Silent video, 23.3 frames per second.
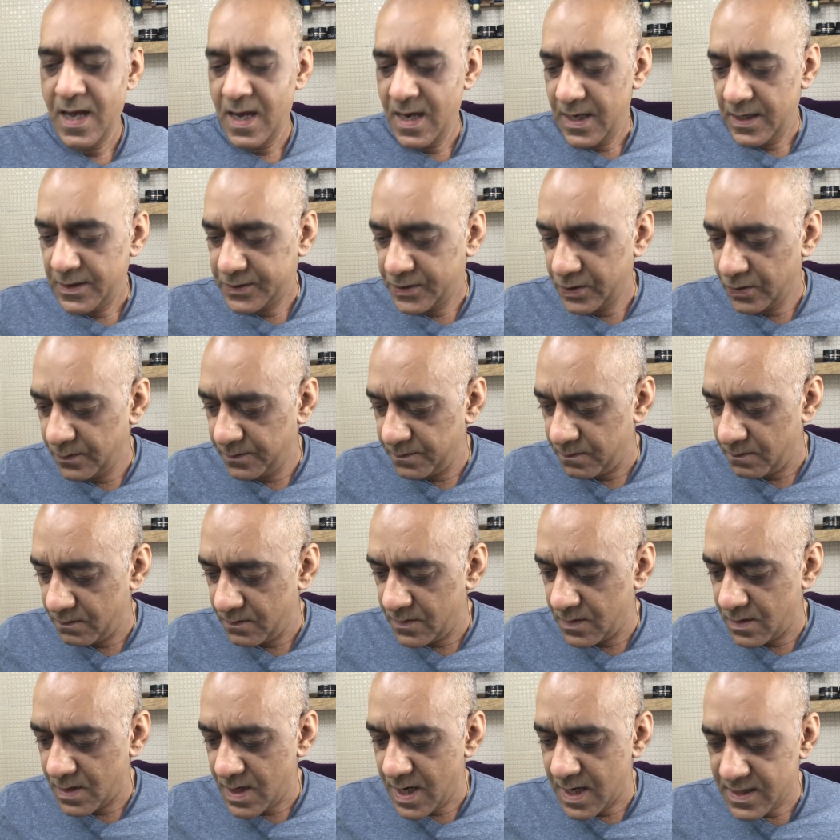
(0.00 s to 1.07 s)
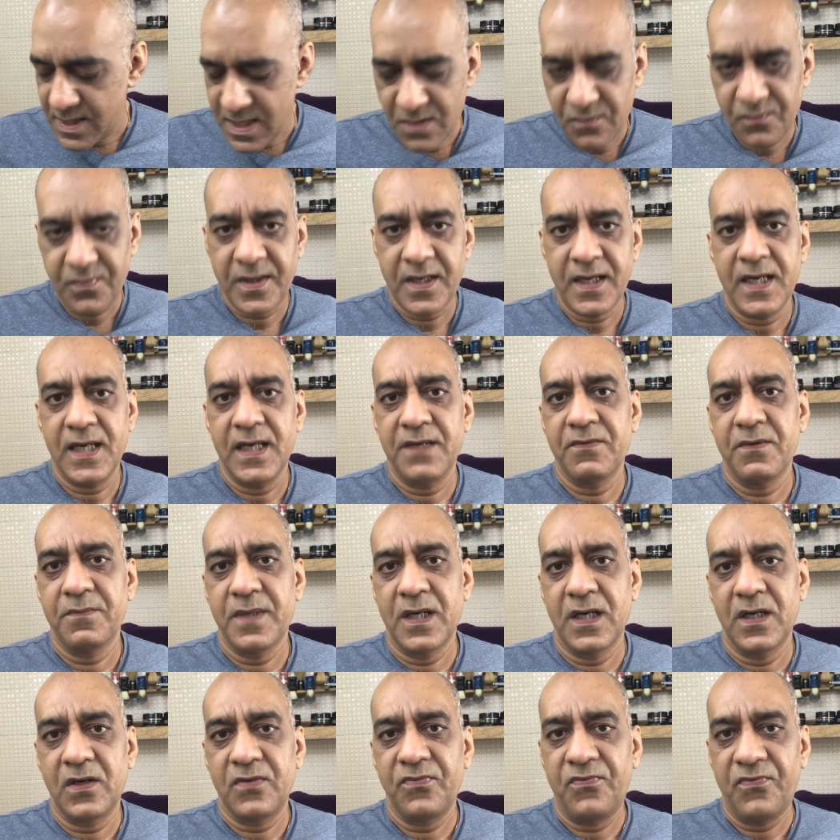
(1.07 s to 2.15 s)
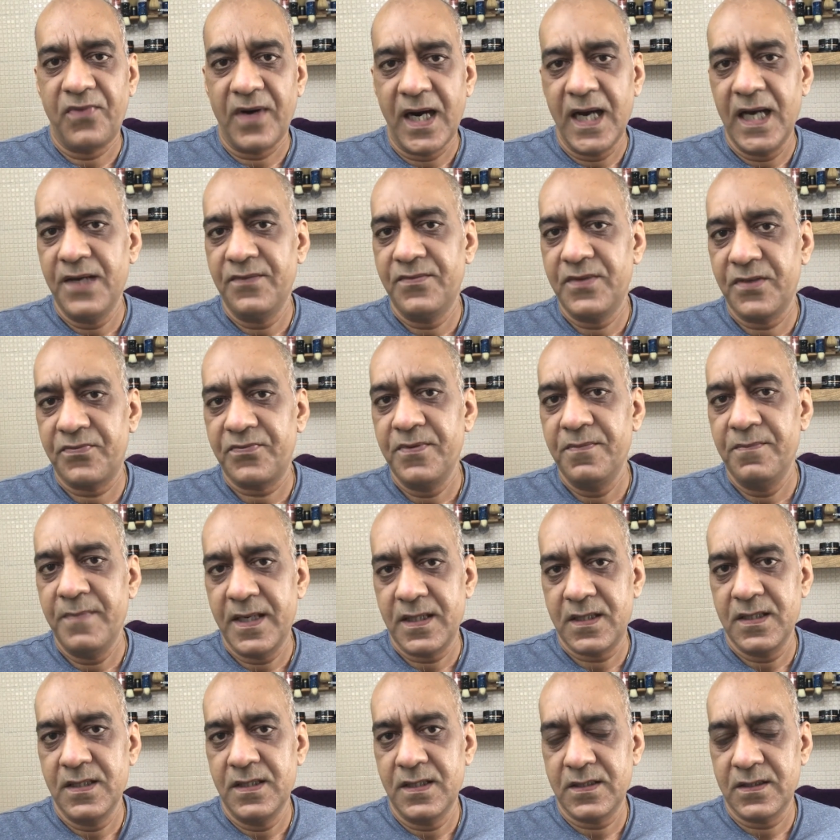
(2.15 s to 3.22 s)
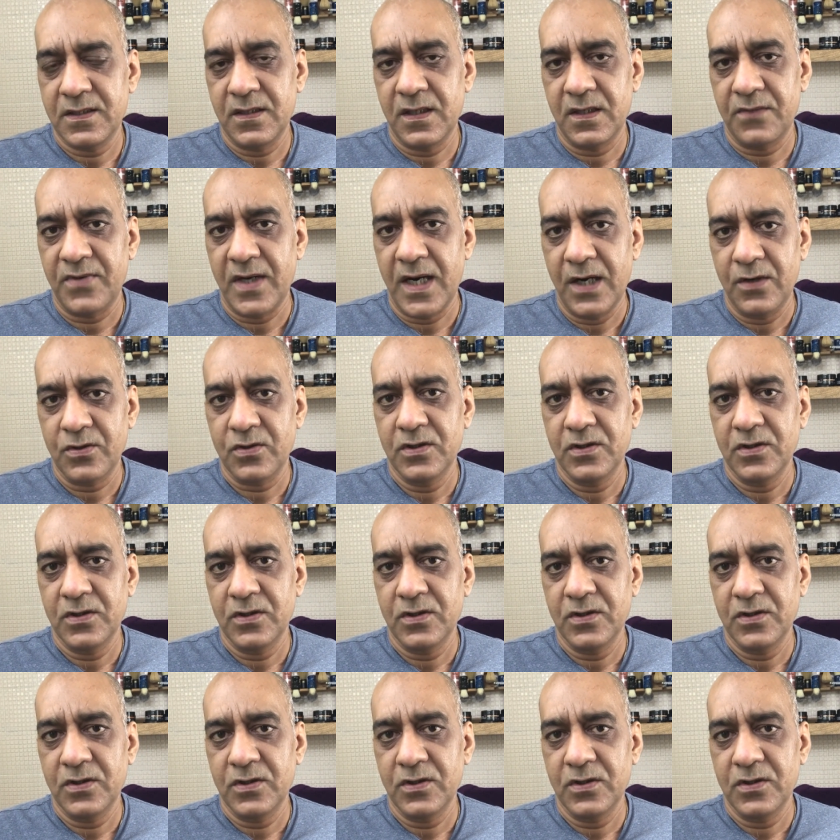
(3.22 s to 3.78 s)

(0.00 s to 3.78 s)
So I think we have about 5 different methods of how